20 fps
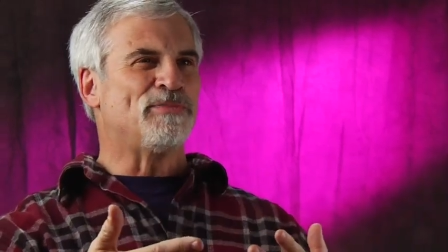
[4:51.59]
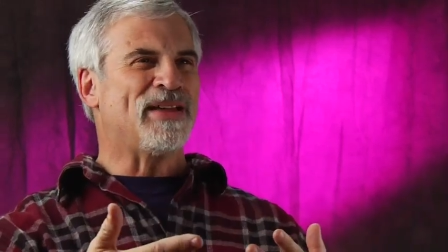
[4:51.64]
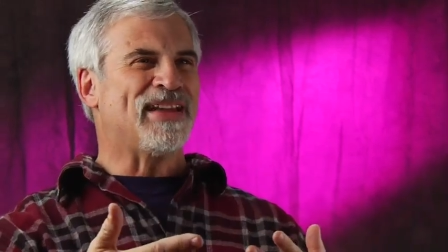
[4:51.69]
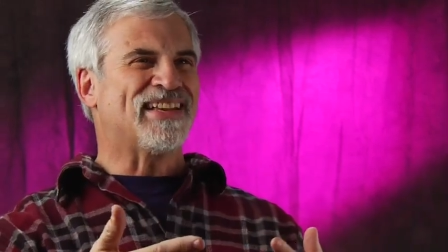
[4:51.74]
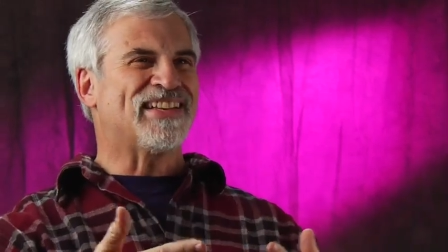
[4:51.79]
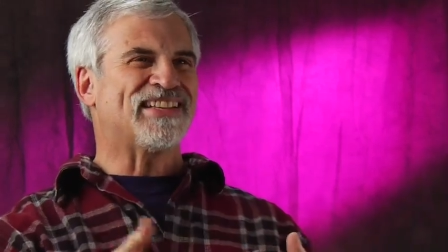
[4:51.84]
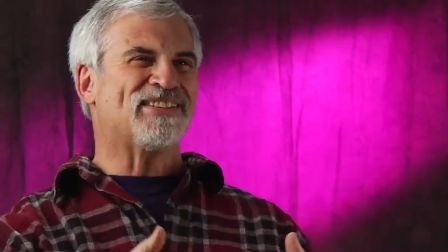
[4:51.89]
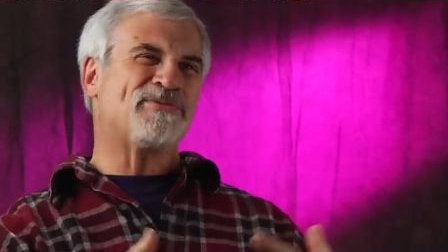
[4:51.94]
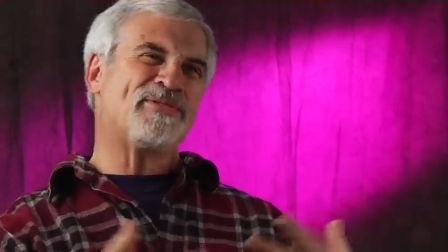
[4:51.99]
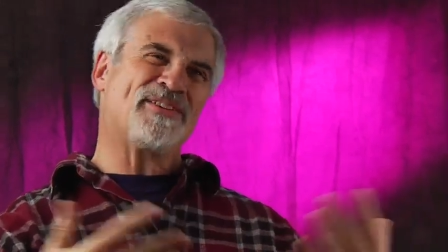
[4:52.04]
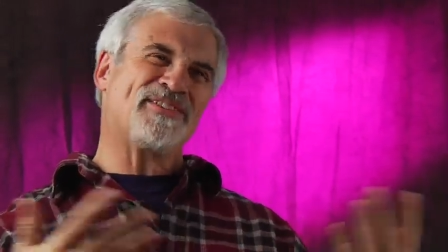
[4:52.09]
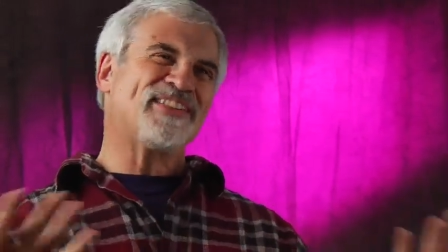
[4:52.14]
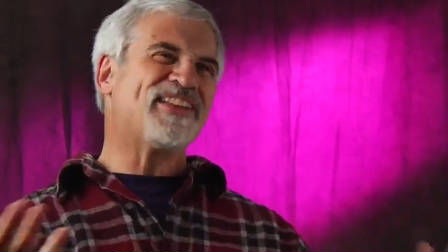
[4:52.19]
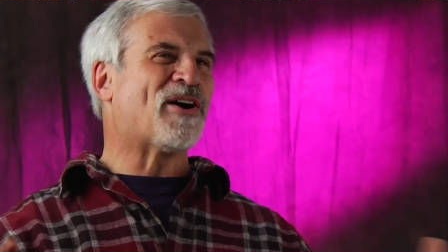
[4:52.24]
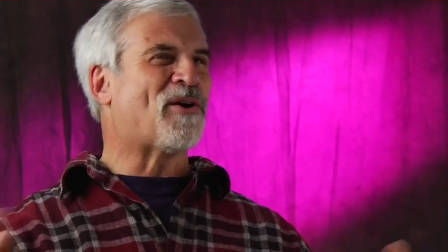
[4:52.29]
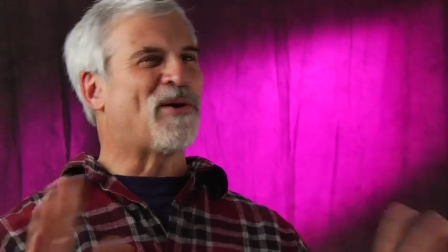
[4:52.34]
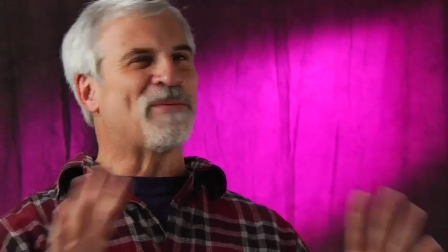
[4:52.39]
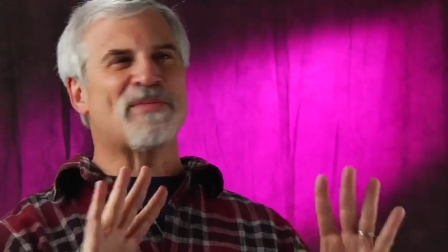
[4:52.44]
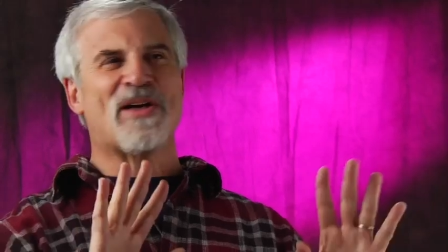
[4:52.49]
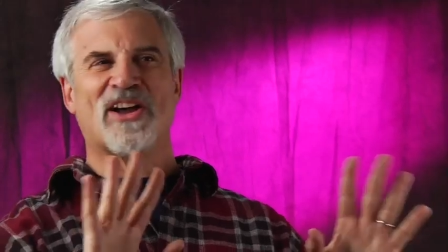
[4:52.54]
bits. Well,
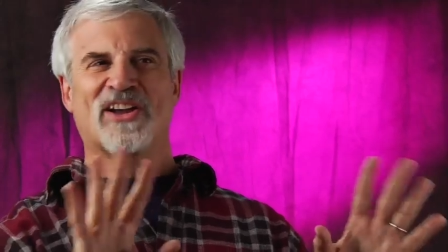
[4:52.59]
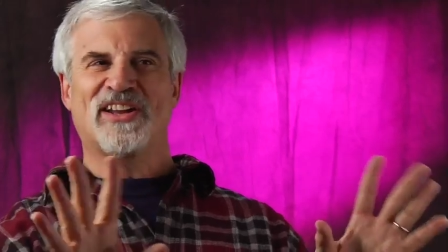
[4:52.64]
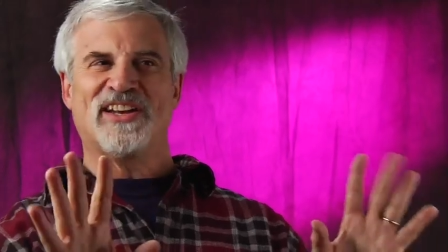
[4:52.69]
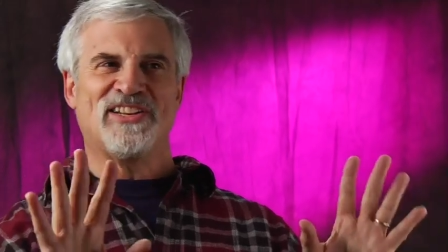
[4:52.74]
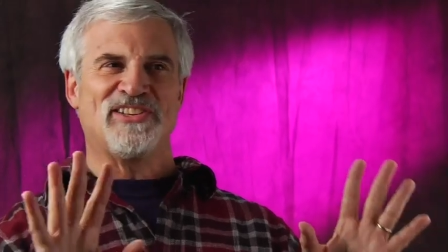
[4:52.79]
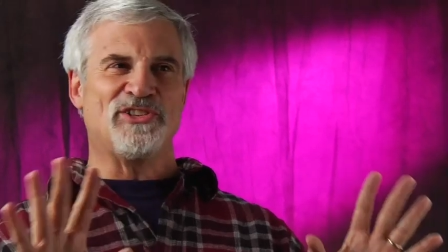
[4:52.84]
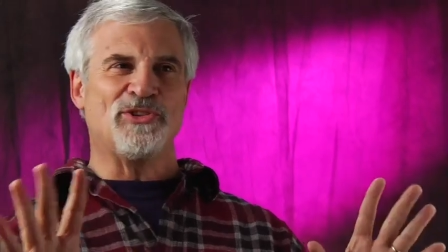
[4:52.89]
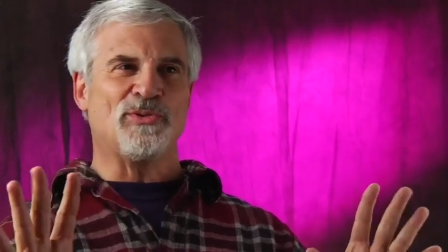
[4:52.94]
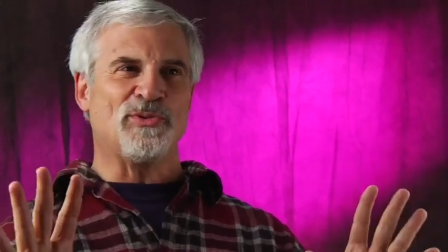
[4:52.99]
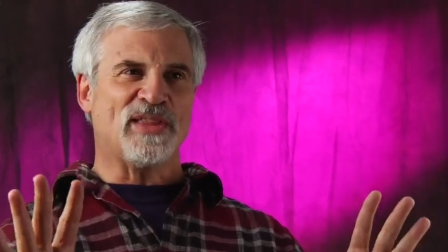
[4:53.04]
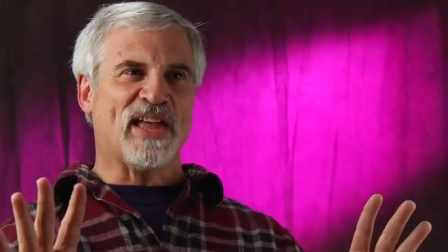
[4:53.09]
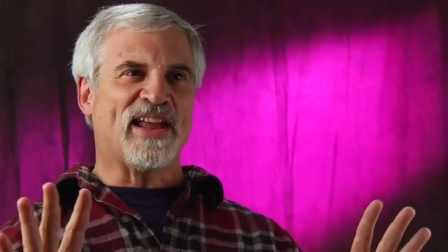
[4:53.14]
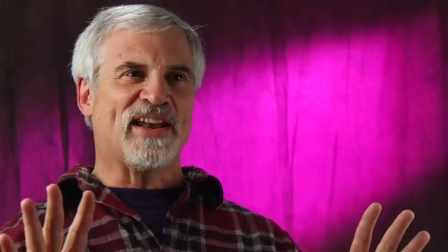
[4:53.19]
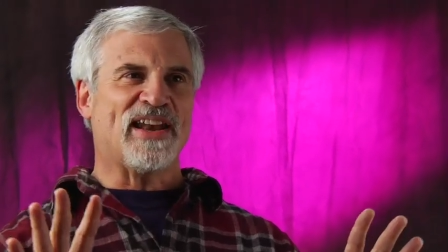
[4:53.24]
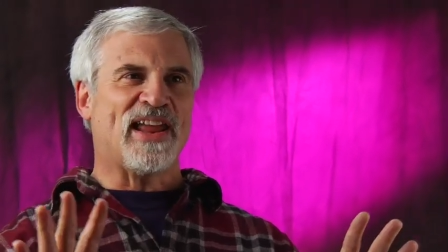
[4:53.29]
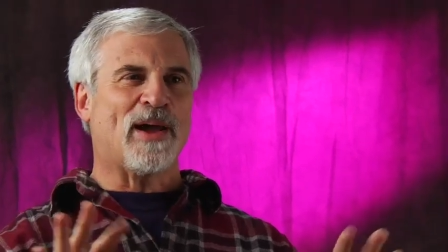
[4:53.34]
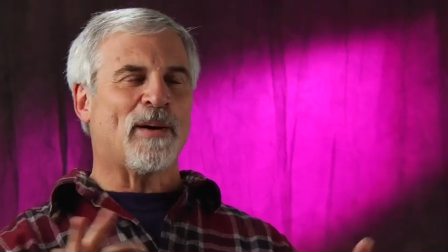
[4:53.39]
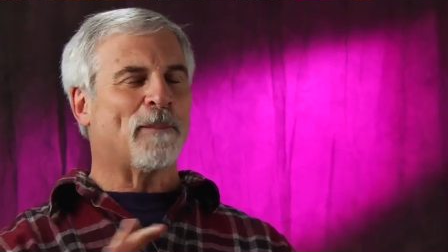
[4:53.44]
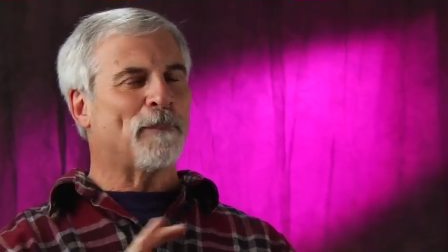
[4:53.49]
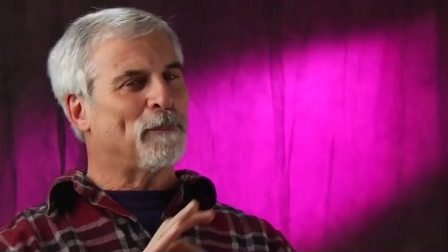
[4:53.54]
no, I'm not going to do that
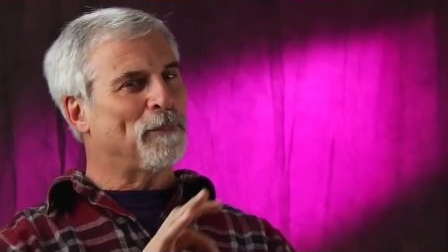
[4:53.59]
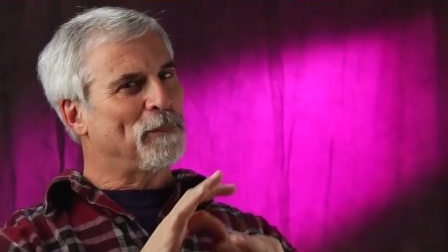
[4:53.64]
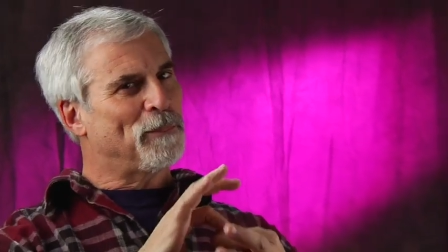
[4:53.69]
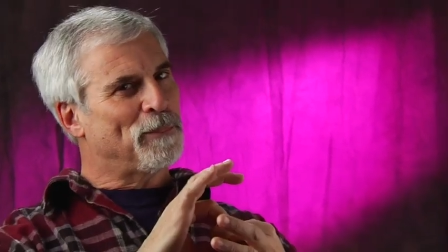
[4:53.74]
now.